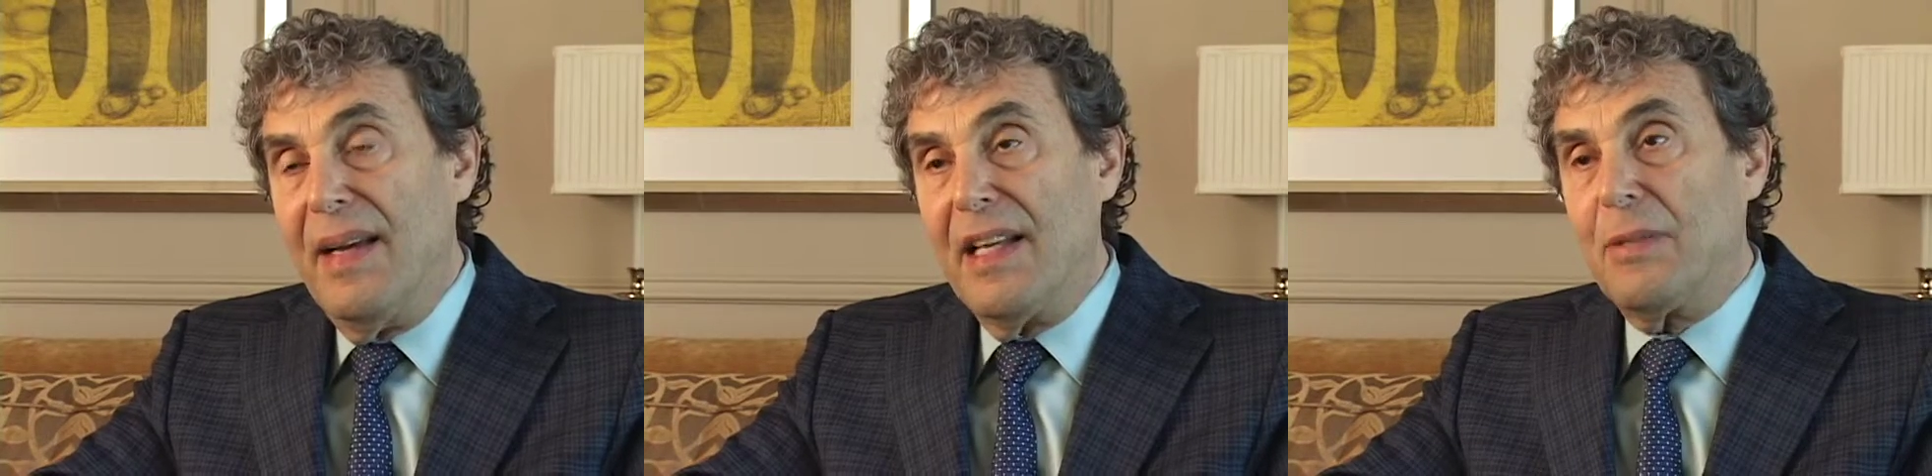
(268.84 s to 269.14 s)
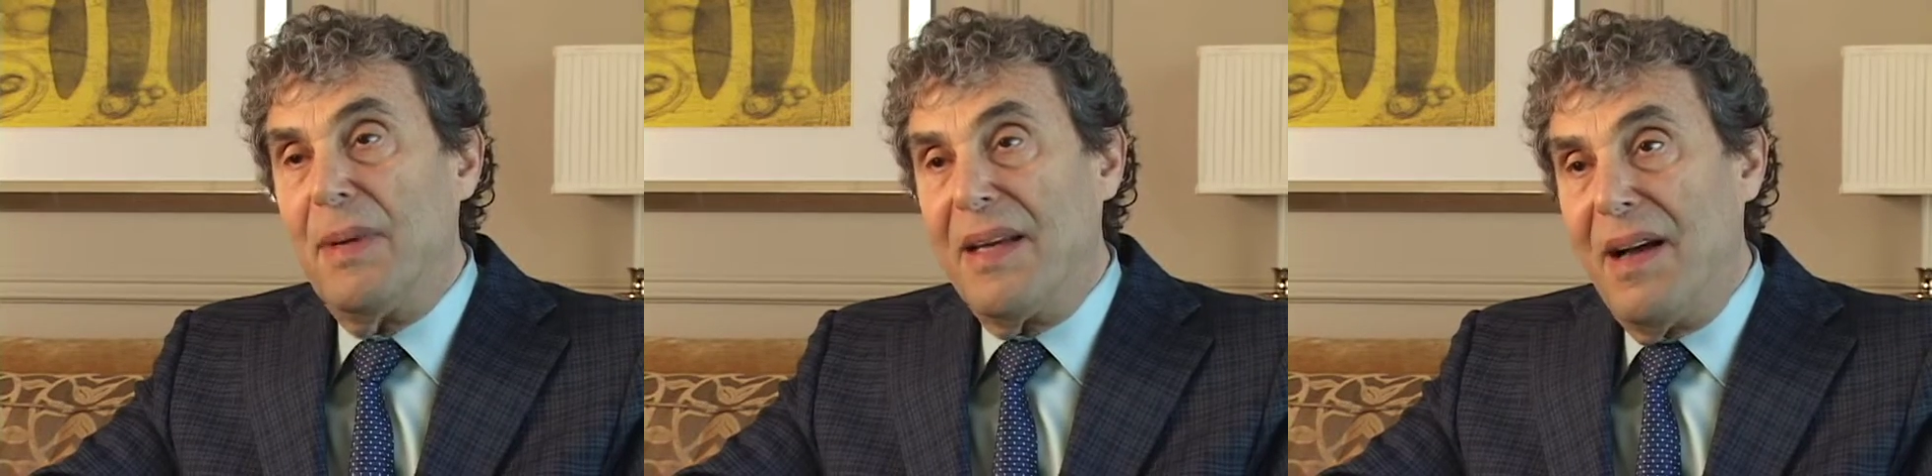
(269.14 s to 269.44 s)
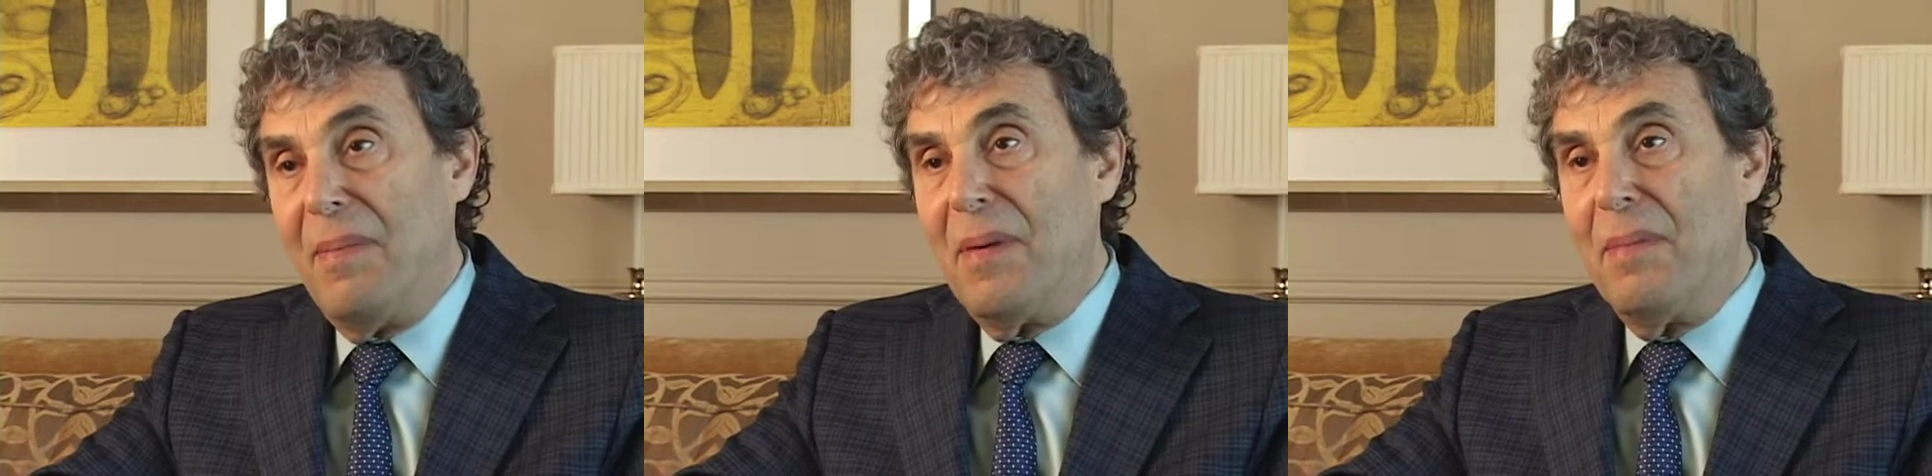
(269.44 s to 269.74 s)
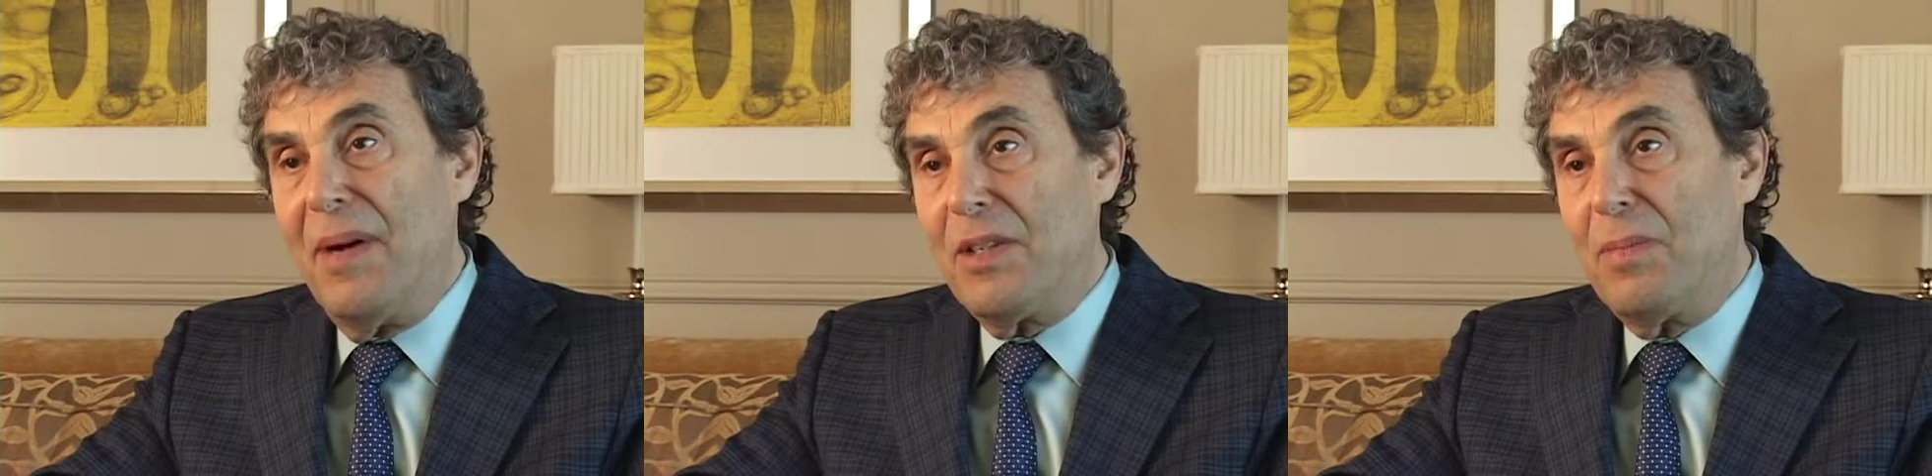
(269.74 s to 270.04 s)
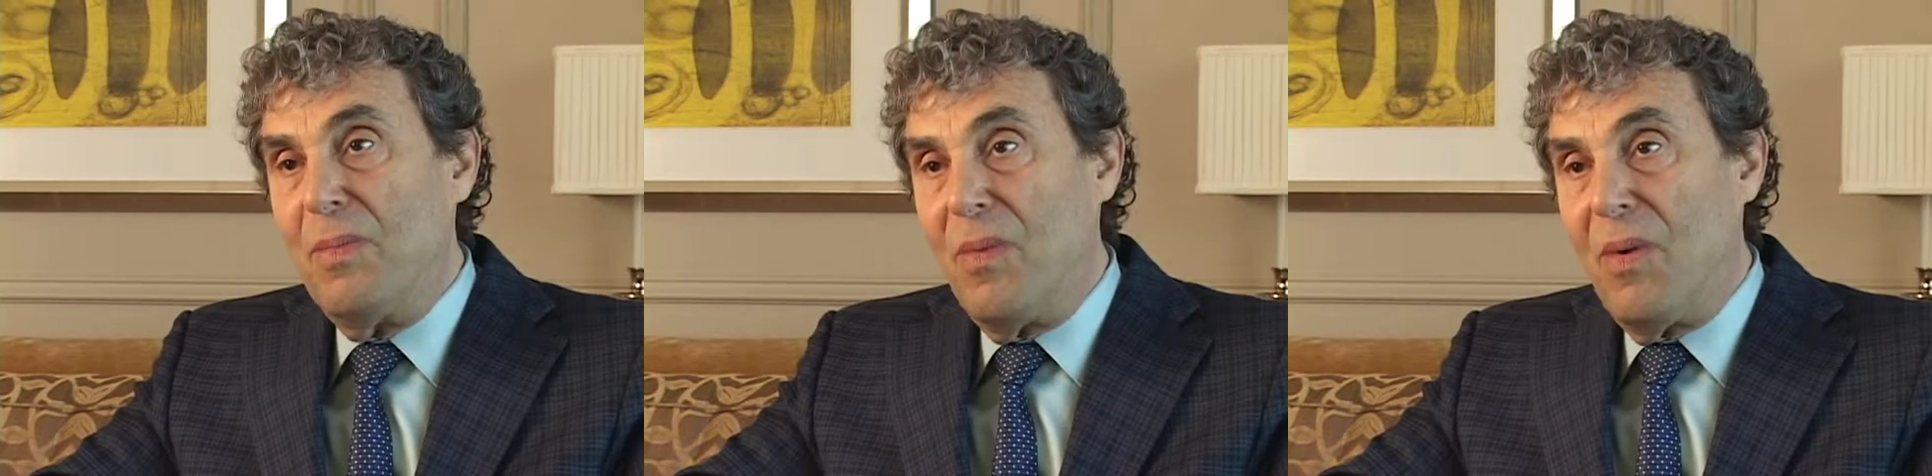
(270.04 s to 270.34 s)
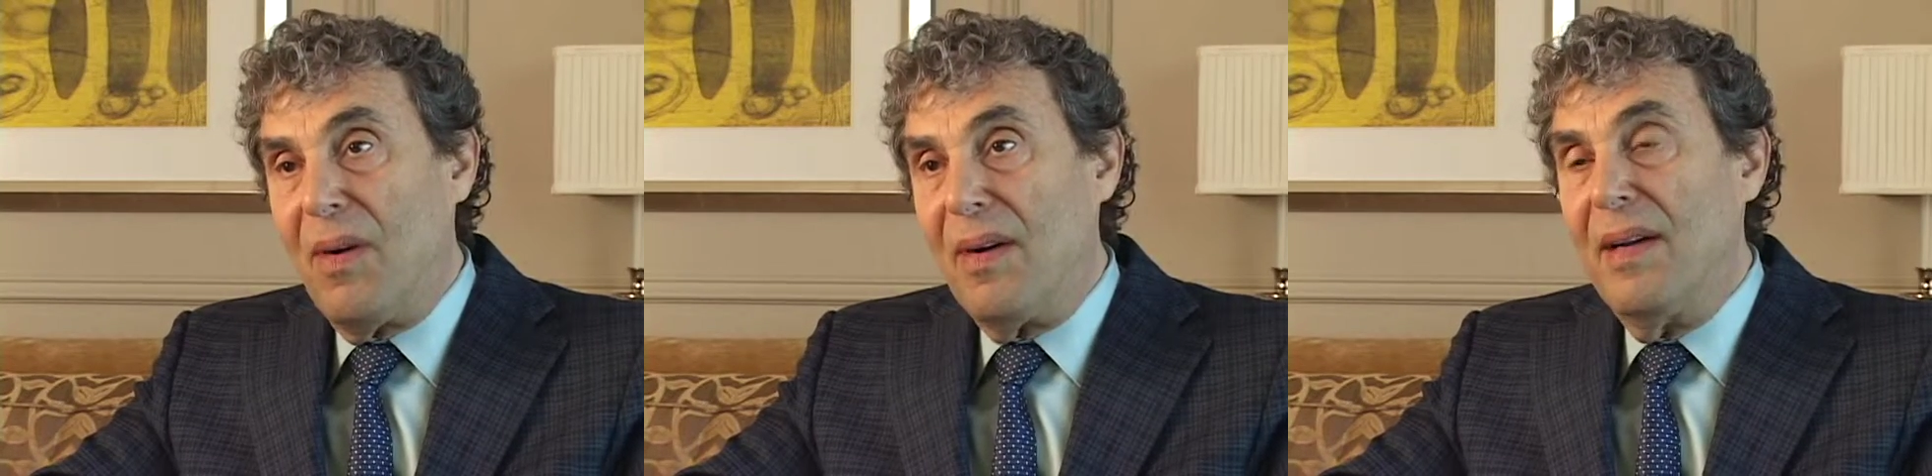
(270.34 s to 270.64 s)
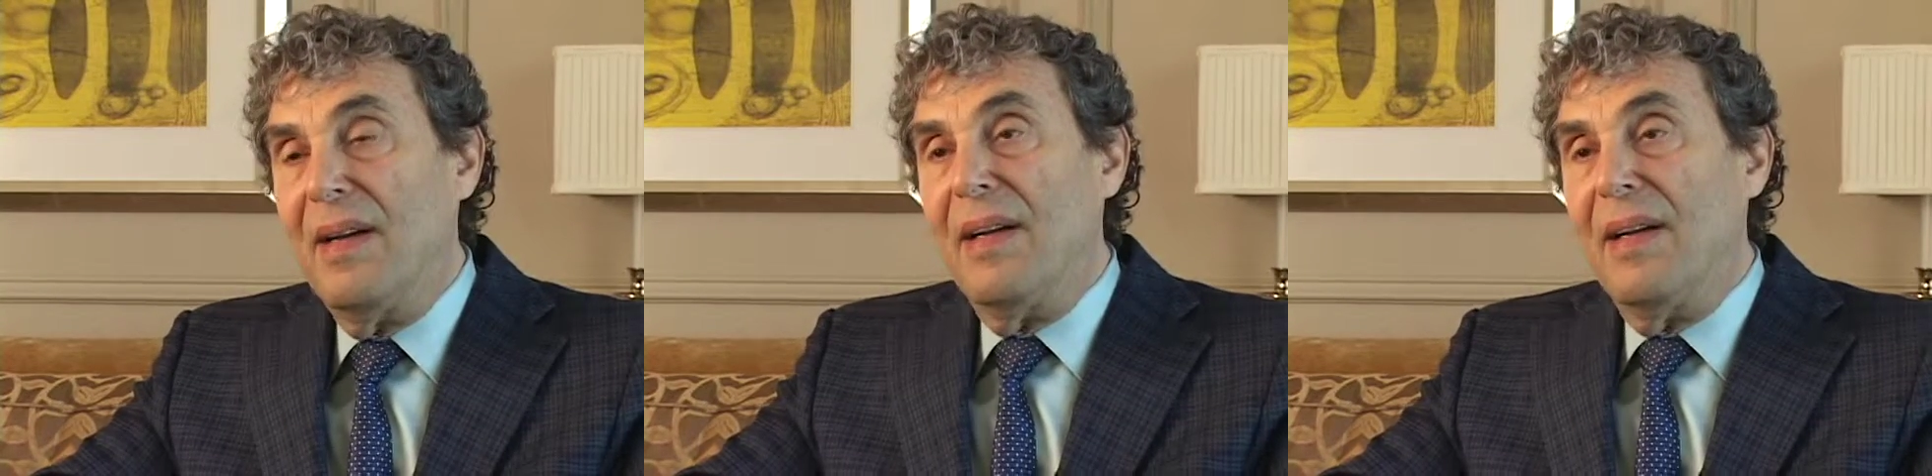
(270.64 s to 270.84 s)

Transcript: It's become a much more